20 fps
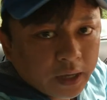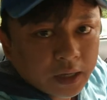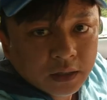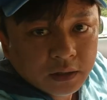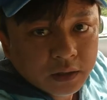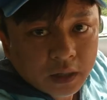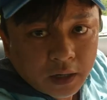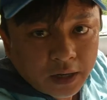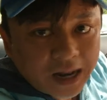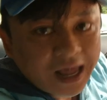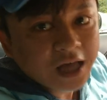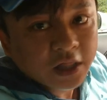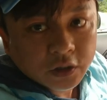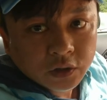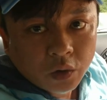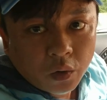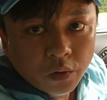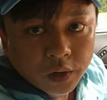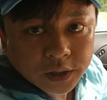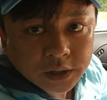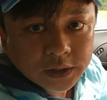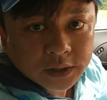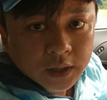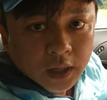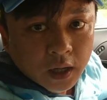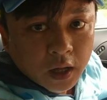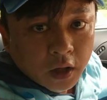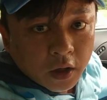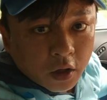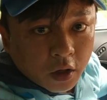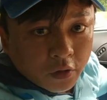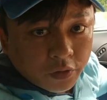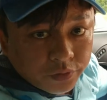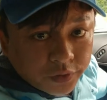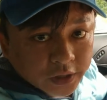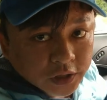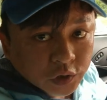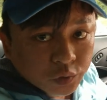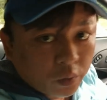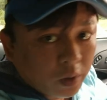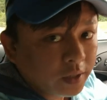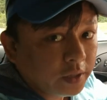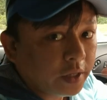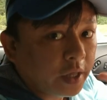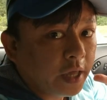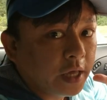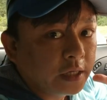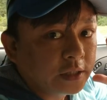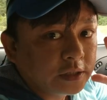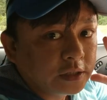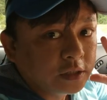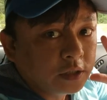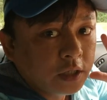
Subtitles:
lot of noise. This one is